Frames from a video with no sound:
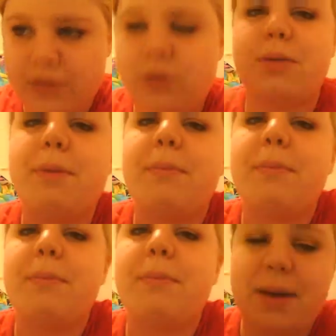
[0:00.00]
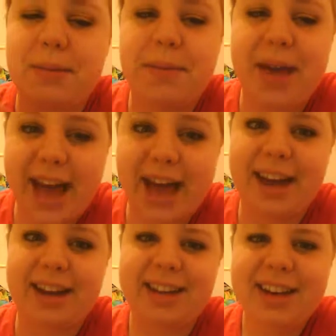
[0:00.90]
but what mainly made me
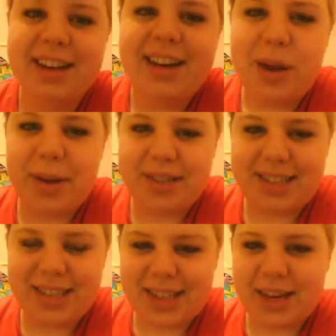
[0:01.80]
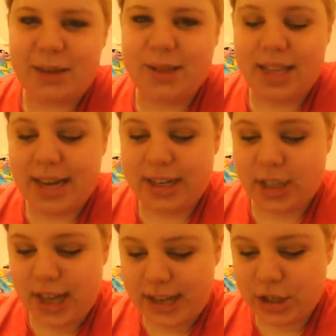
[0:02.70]
mad about seeing that was the
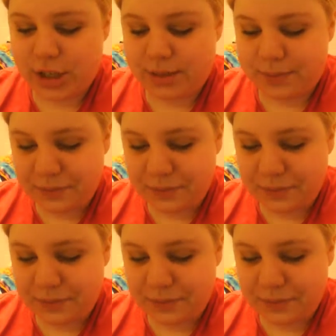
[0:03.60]
education.